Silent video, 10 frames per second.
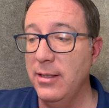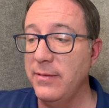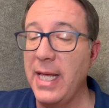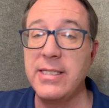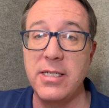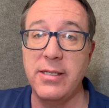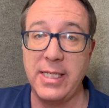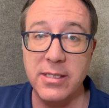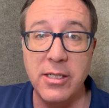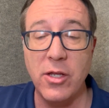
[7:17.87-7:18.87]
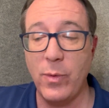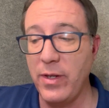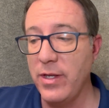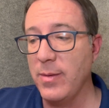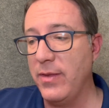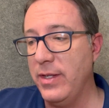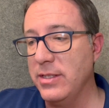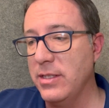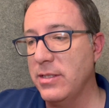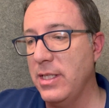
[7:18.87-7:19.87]
That's it. That's another way to think about
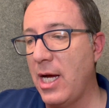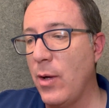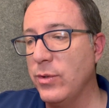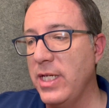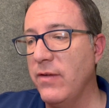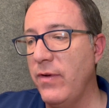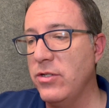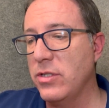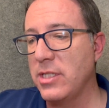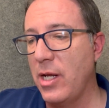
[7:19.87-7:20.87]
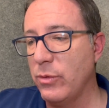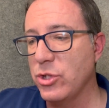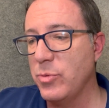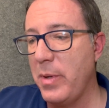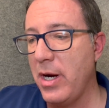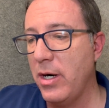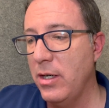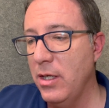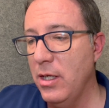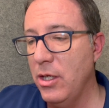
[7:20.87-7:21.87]
this is that I will take vengeance and I will spare
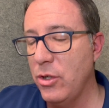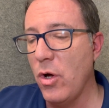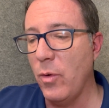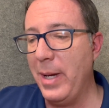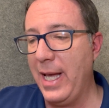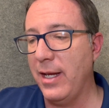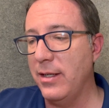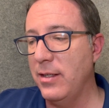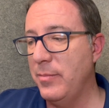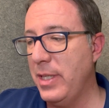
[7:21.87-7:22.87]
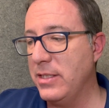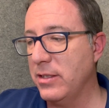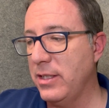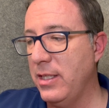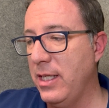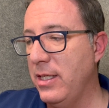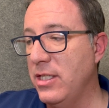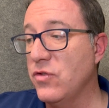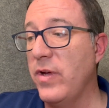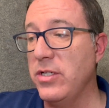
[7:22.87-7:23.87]
no man, basically, in, in
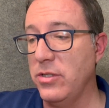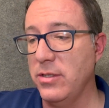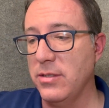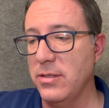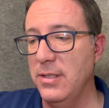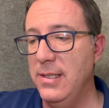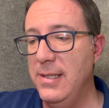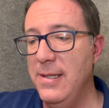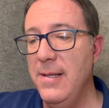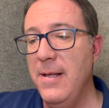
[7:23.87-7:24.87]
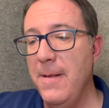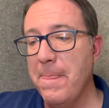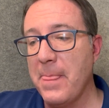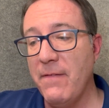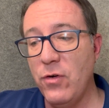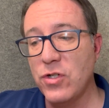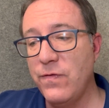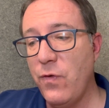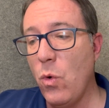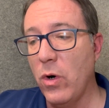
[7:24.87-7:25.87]
his vengeance. Verse
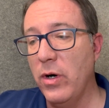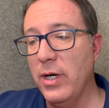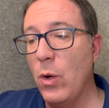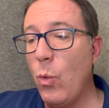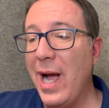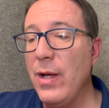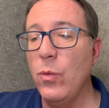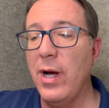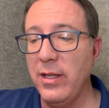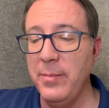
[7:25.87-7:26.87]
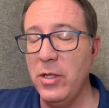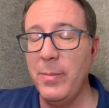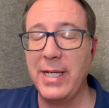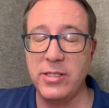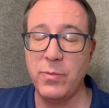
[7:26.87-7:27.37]
4. Now, why, why? Let me go back to this.